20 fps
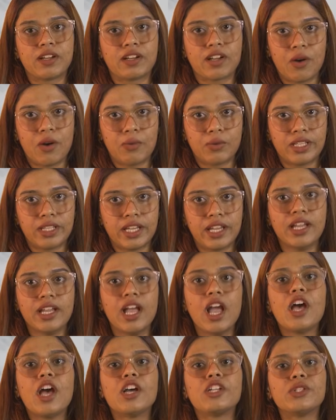accounting
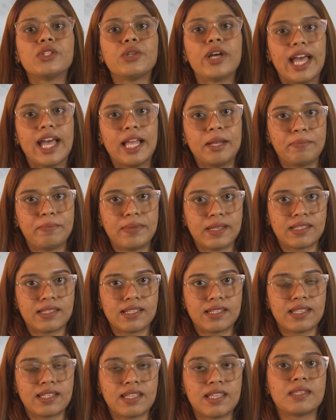to help
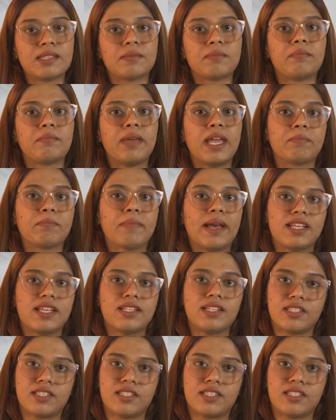businesses make better